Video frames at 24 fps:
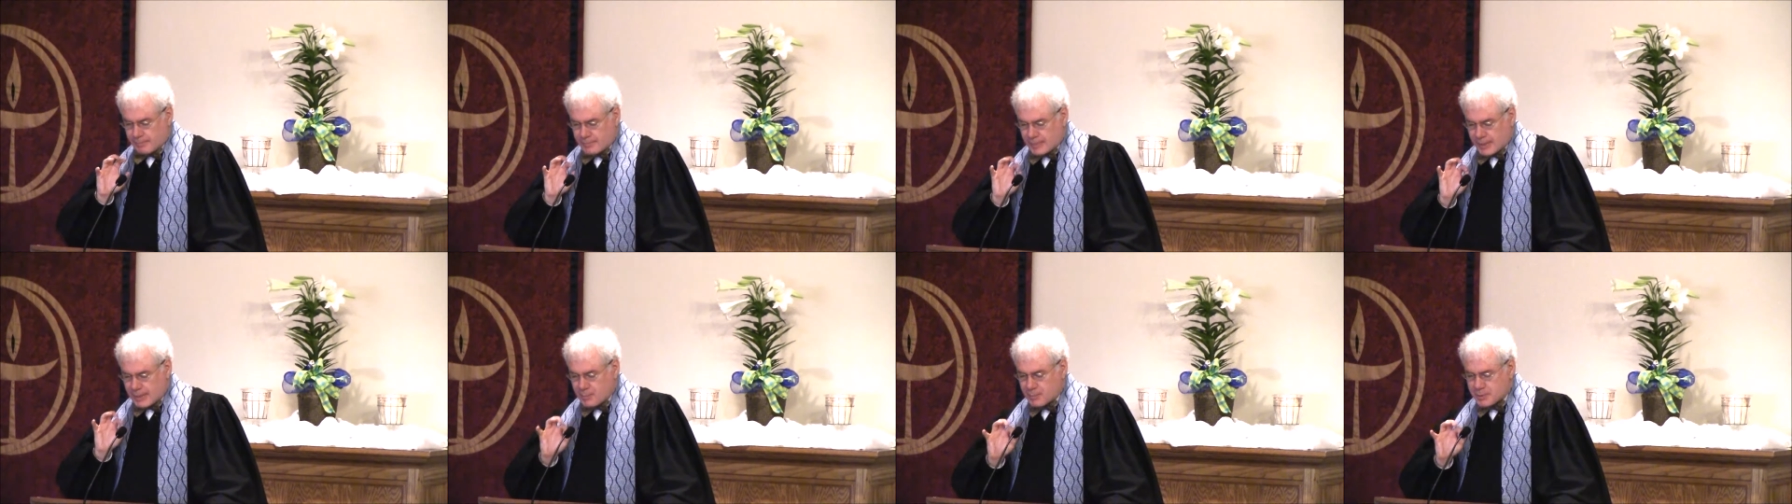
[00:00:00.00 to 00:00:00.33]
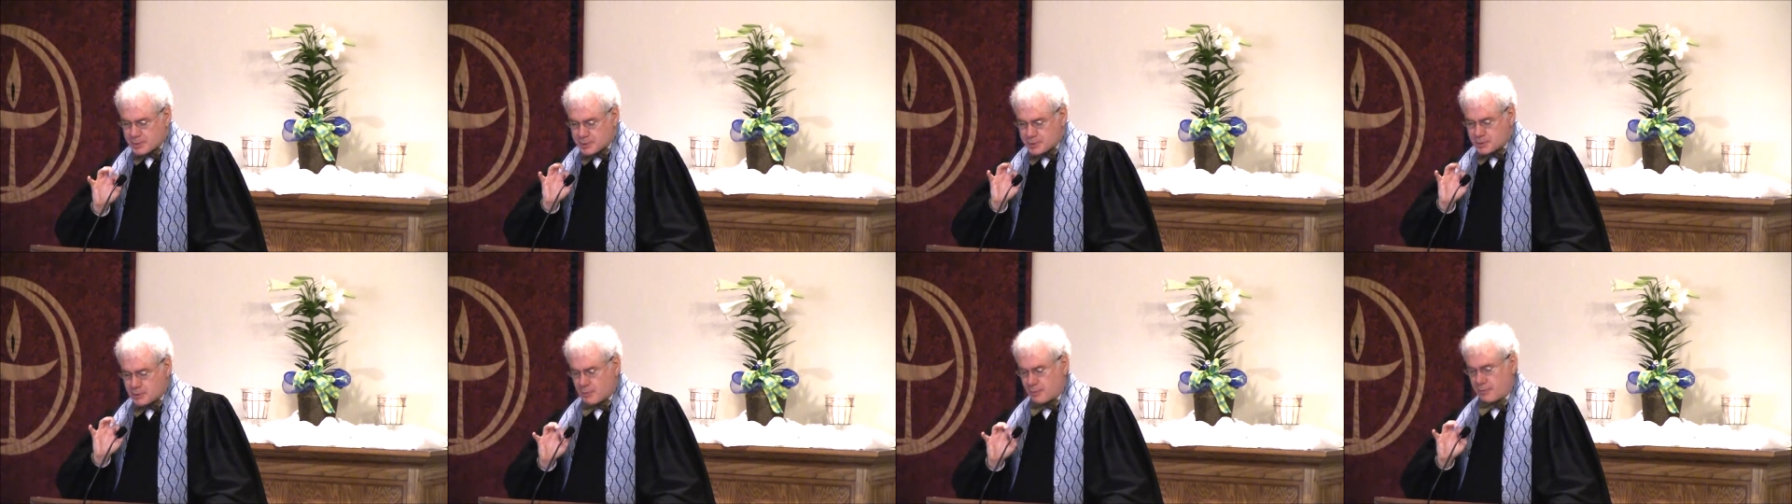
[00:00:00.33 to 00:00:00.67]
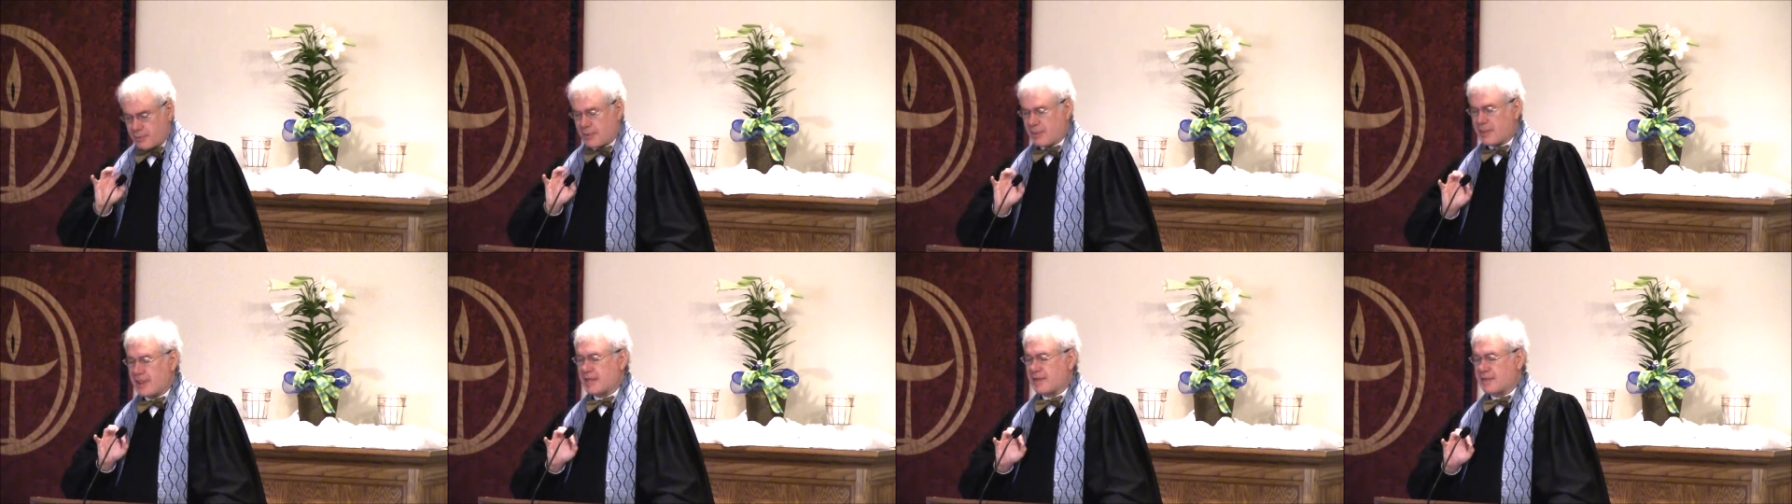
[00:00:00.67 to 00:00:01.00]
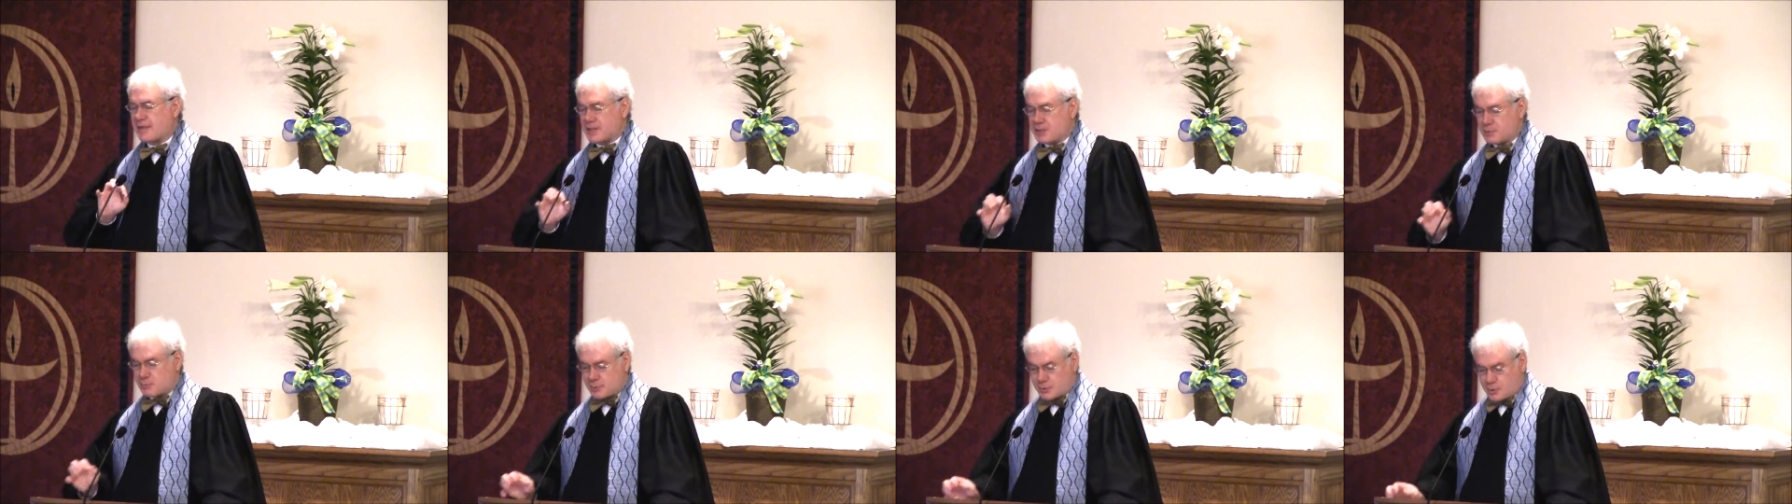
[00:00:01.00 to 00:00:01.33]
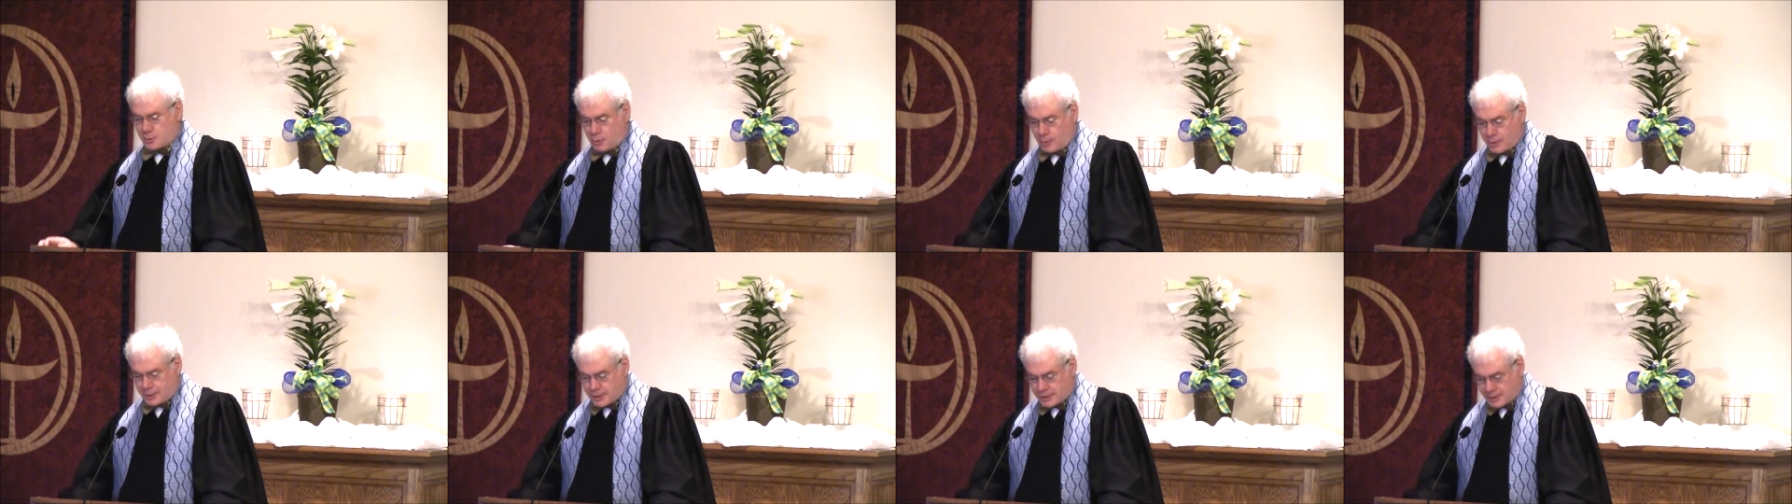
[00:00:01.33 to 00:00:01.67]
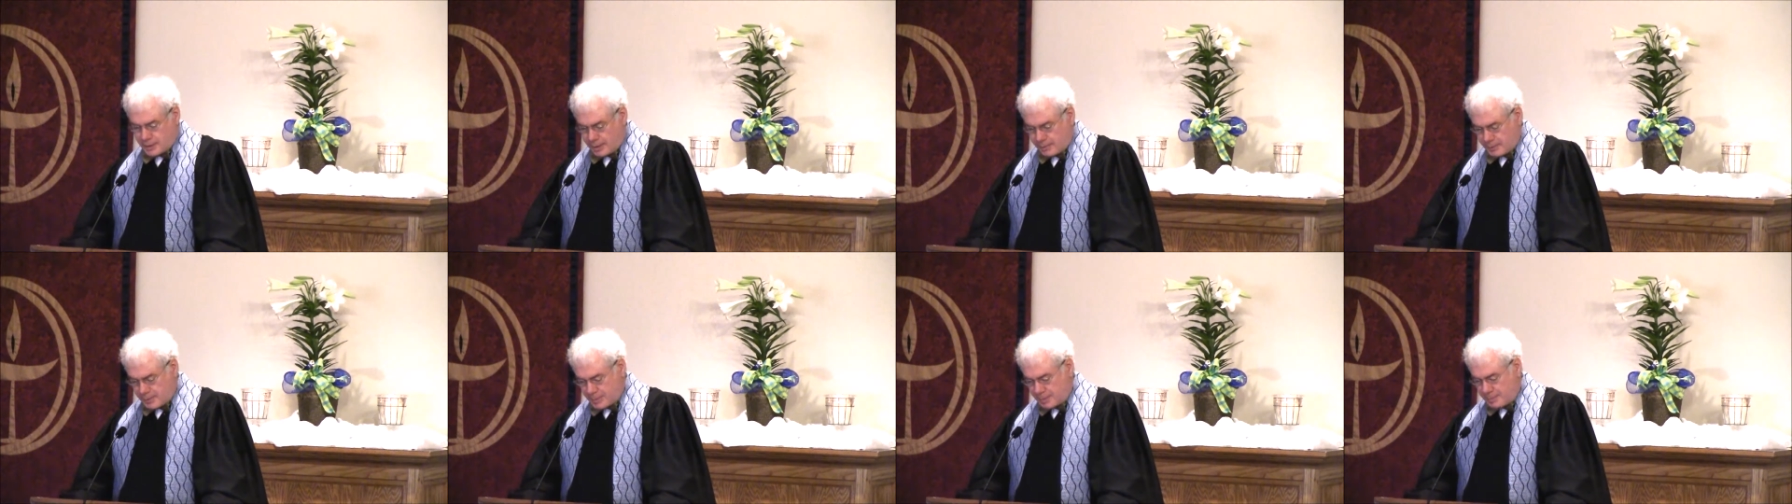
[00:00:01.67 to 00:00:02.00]
he was certain that this was going to
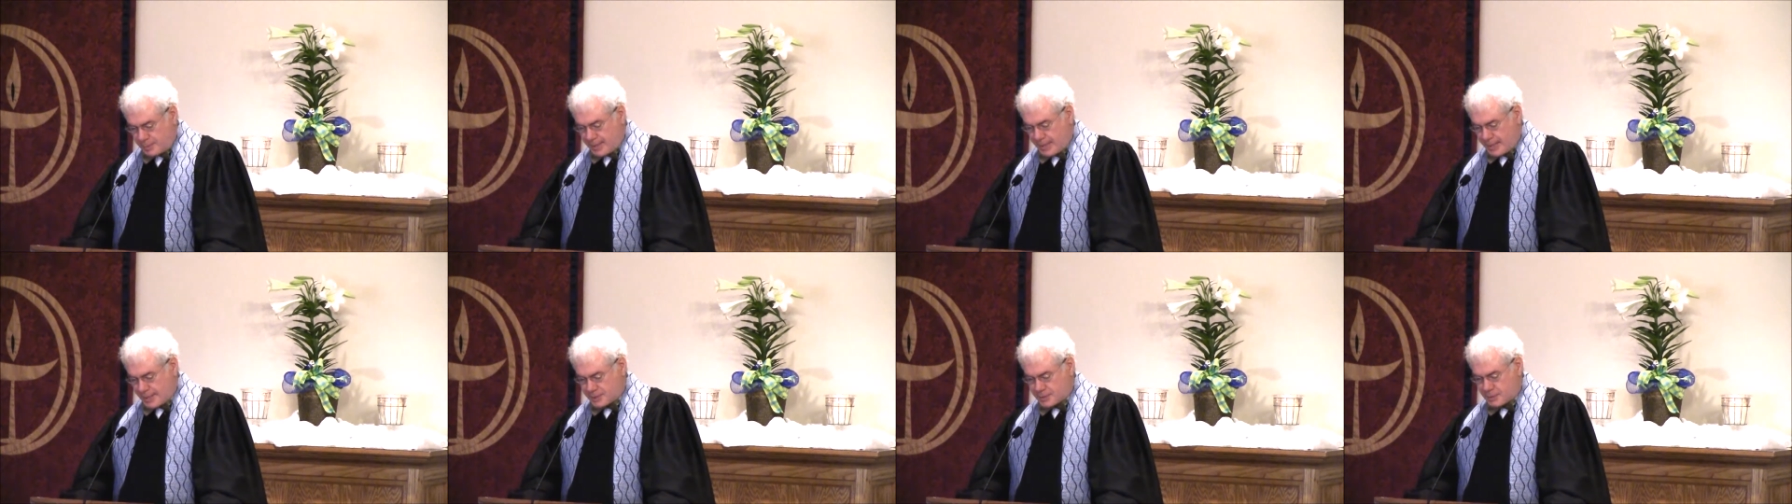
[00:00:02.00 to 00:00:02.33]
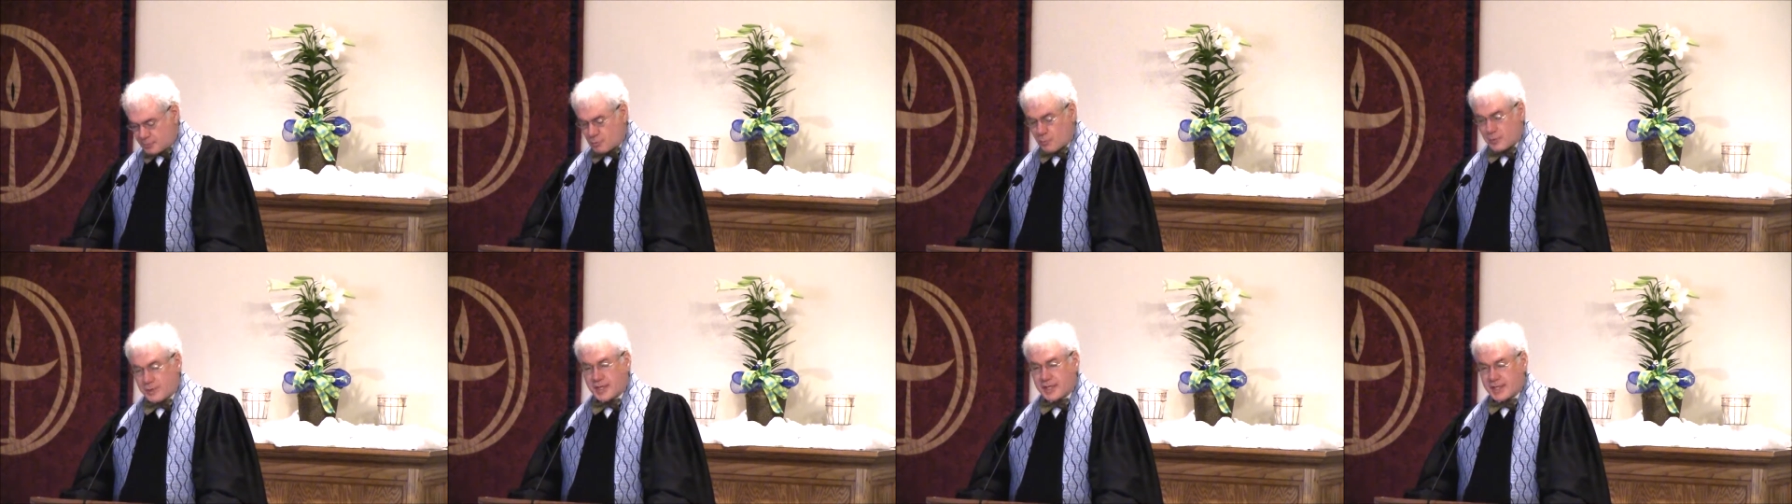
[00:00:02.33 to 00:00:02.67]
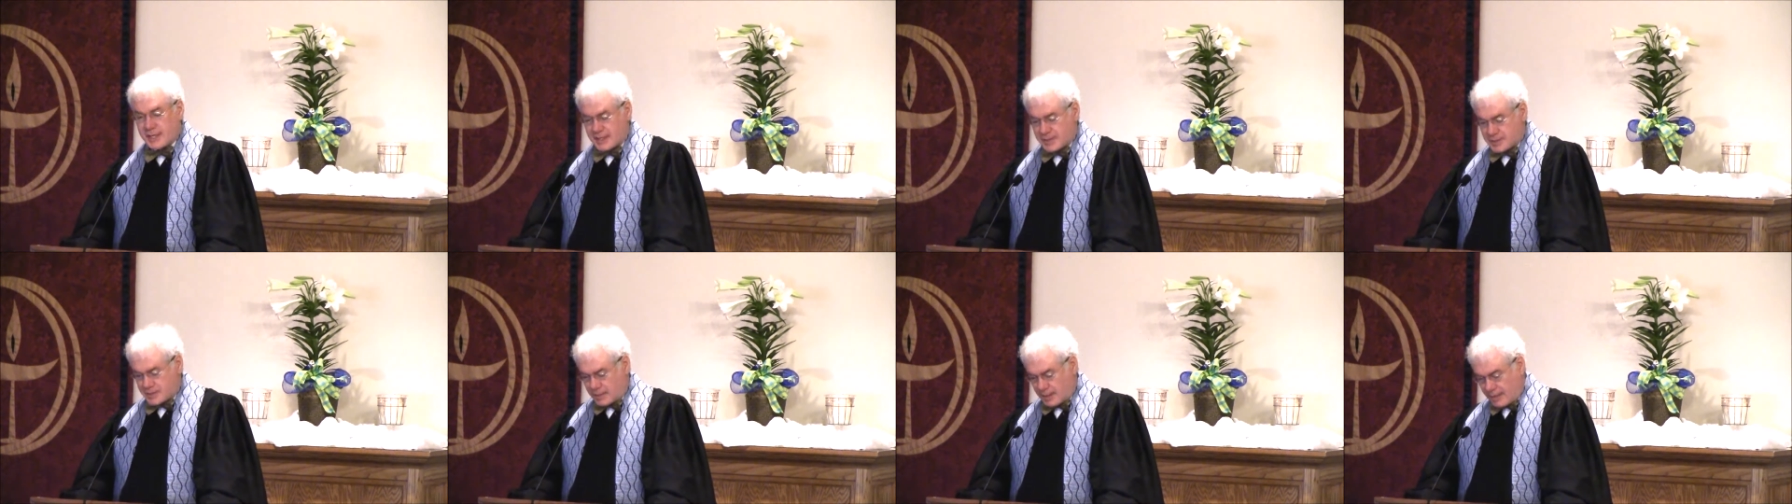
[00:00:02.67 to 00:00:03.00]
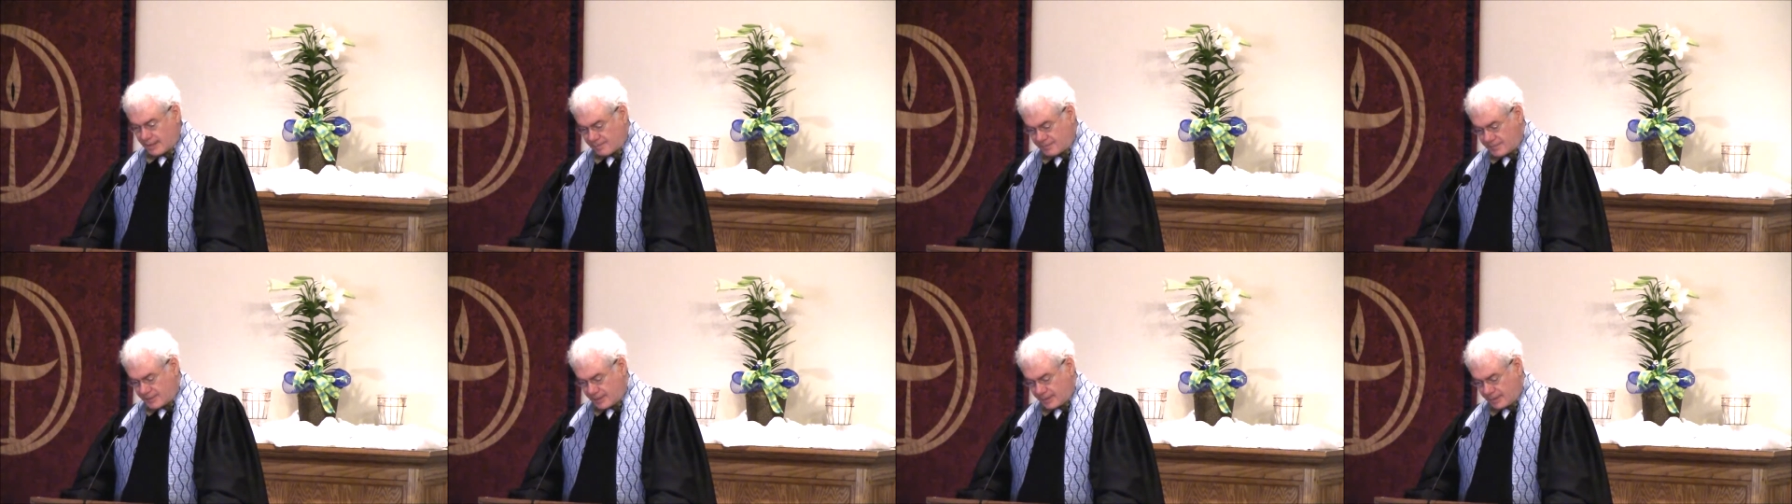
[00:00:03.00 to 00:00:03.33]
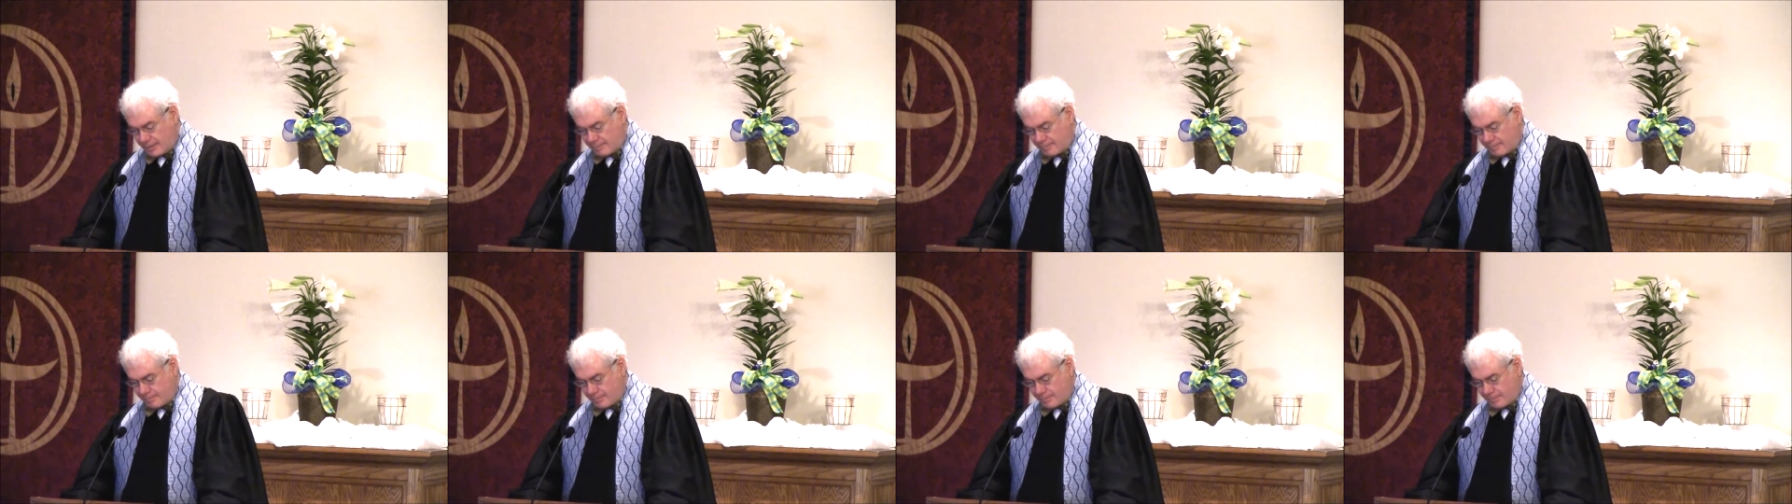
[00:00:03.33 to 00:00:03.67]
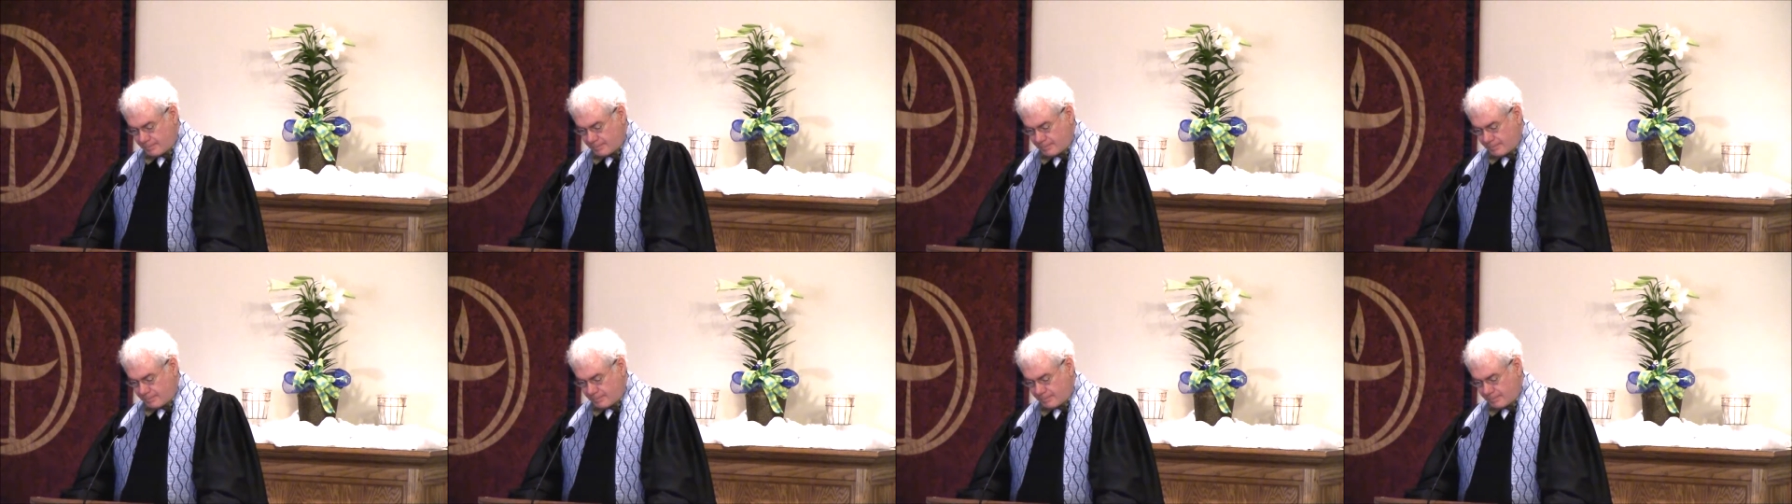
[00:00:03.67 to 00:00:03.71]
come to pass within his lifetime.